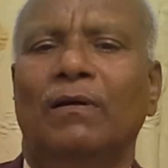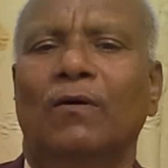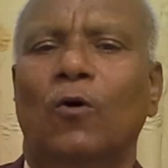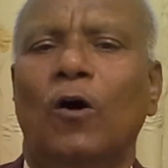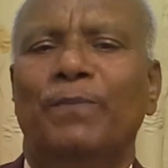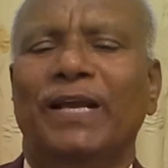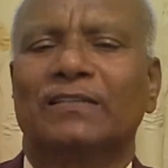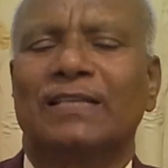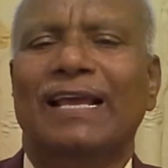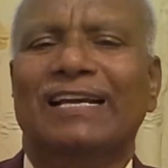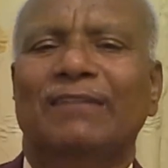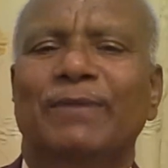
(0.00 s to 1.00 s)
Copious
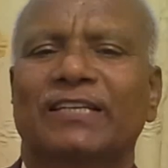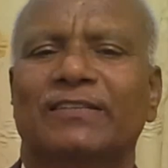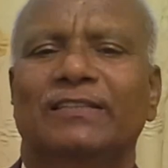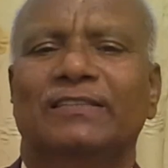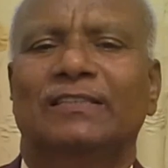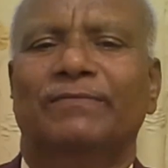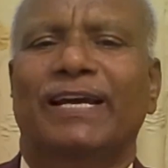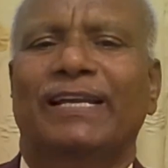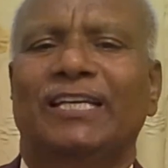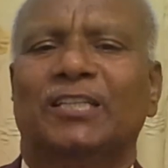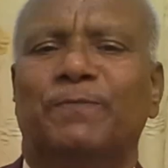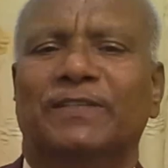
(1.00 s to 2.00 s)
lacrimation is the
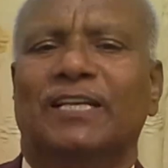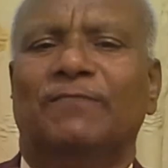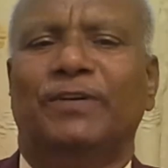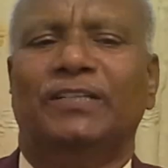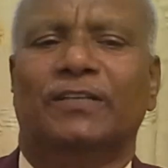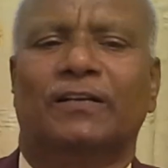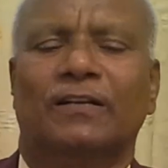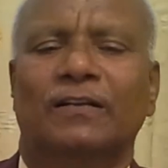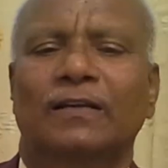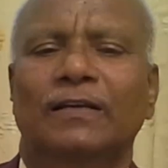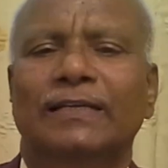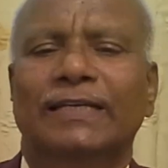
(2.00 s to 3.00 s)
very special feature
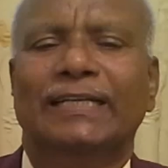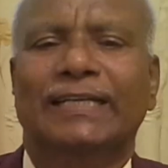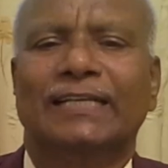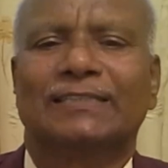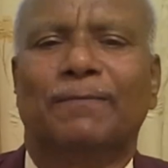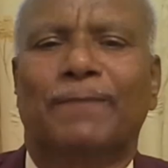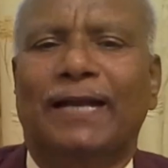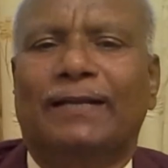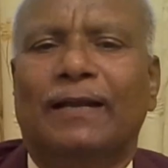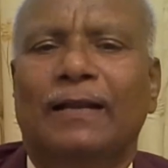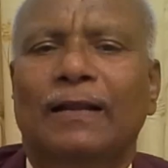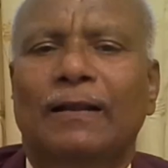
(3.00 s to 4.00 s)
in case of
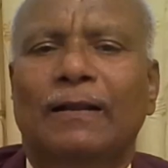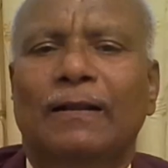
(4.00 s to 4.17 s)
cattle